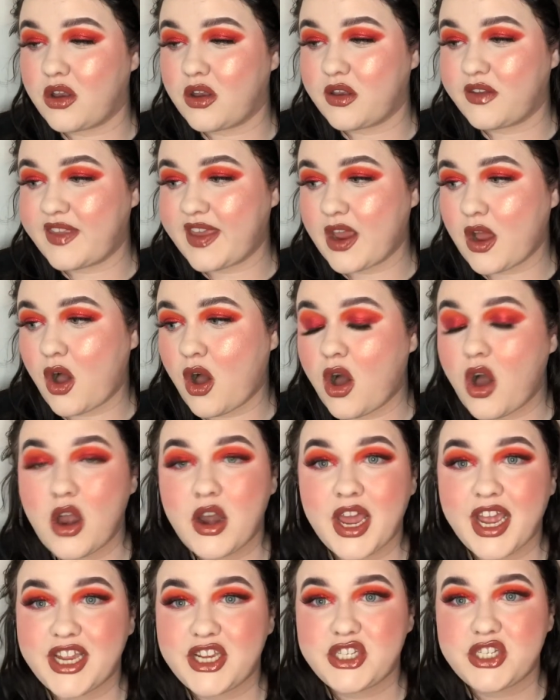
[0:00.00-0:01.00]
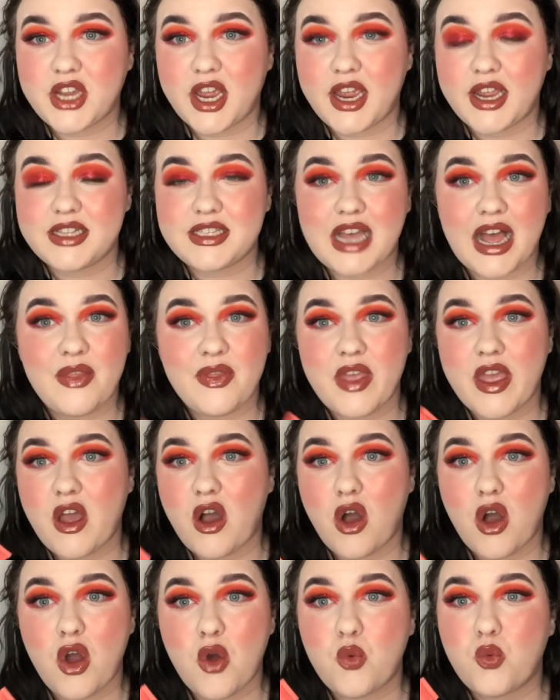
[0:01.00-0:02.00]
They are nice shades, and they
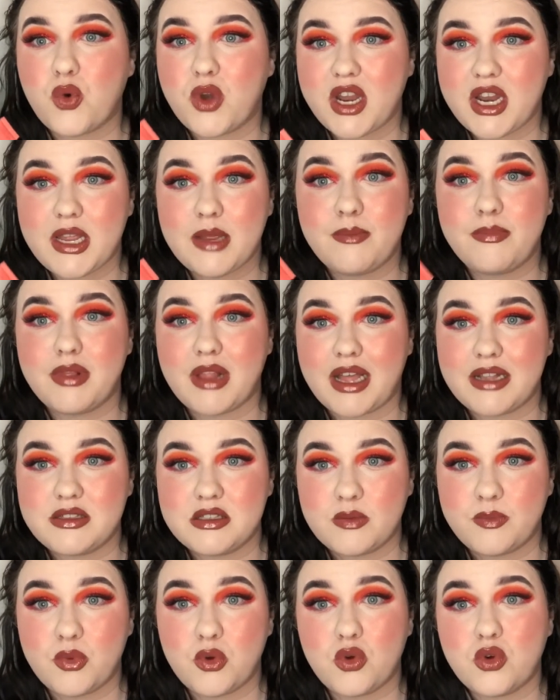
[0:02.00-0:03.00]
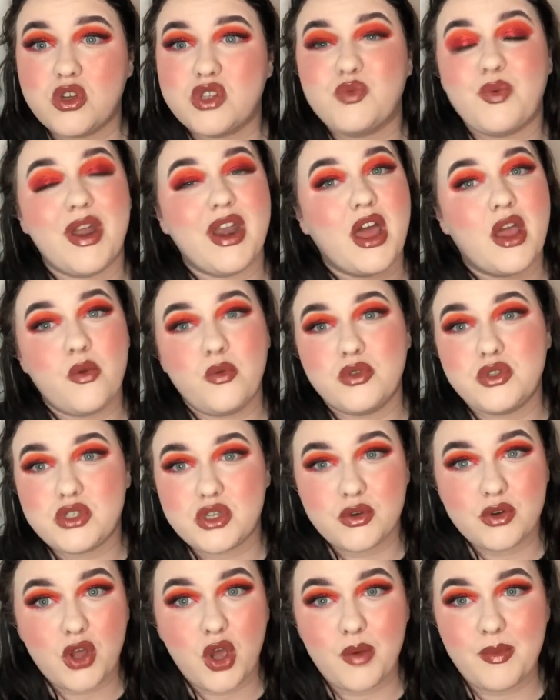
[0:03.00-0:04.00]
are really blendable, because when I was
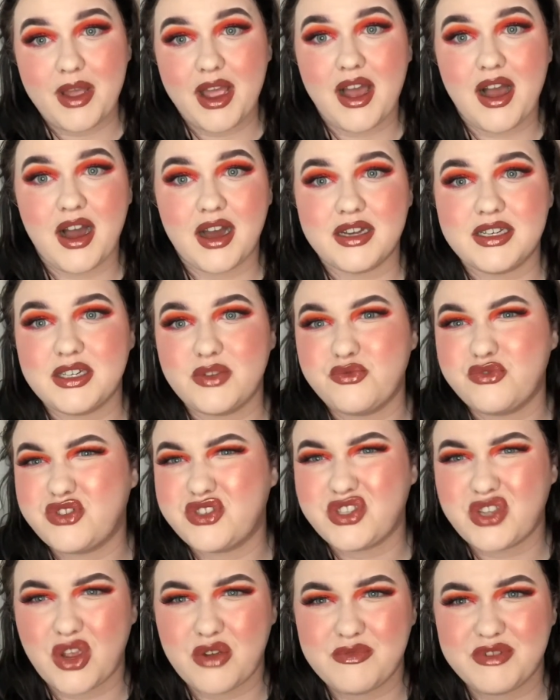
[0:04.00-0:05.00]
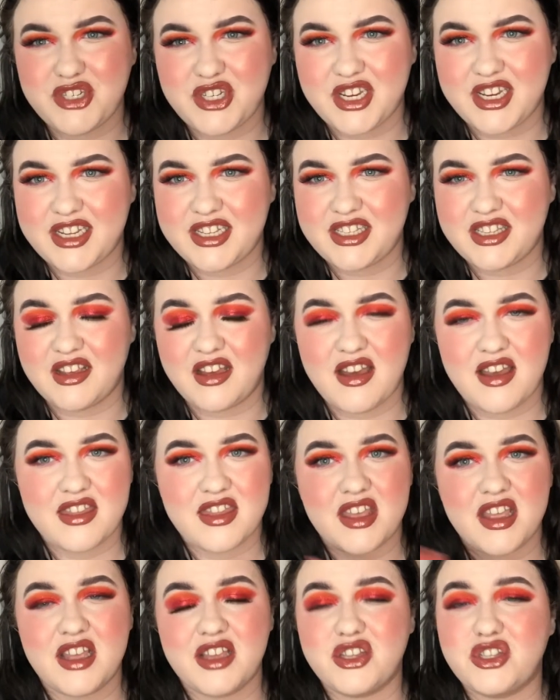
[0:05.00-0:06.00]
doing it on my hand, it was so much easier. I
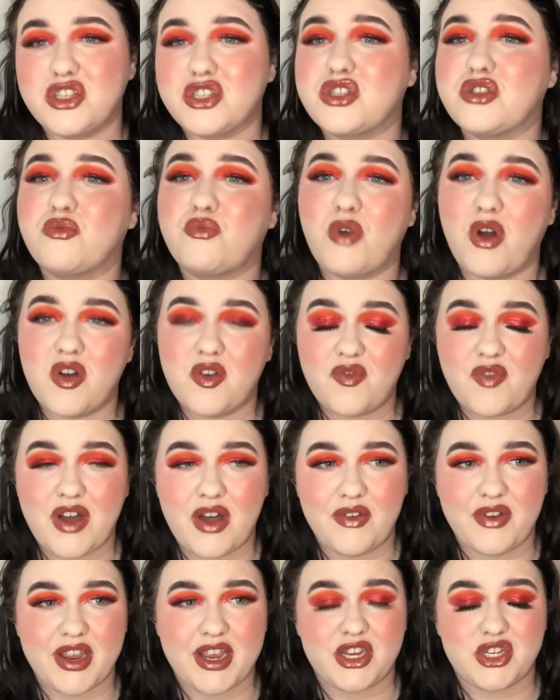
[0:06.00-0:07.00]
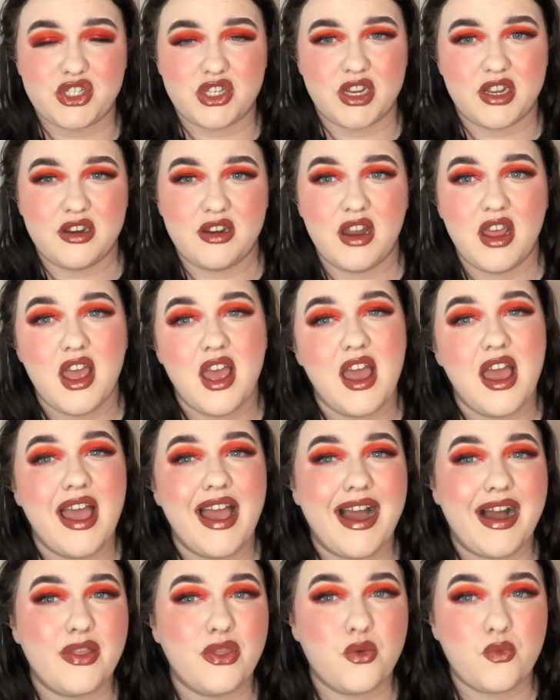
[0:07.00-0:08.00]
think it's just the wrong foundation
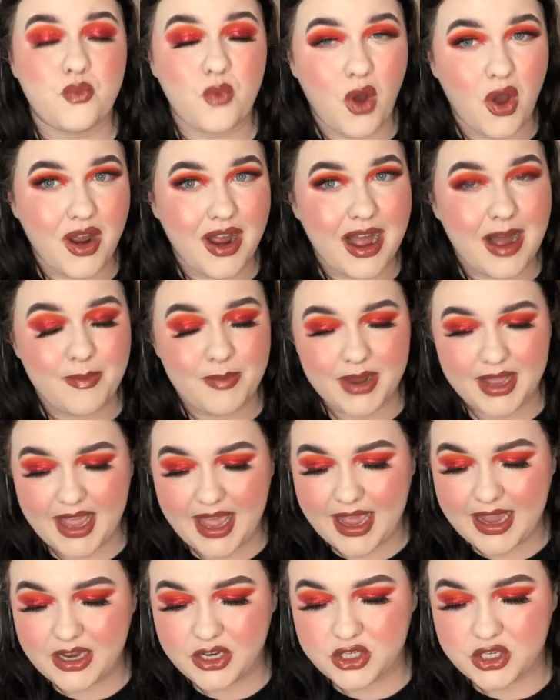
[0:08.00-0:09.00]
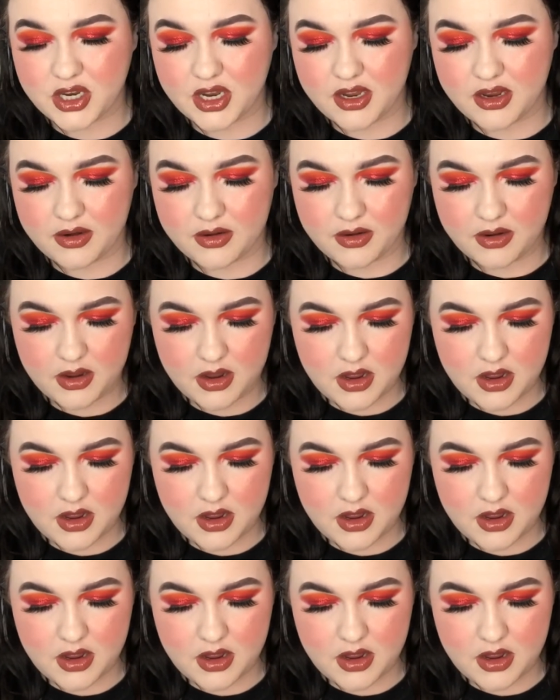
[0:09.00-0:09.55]
and the wrong application.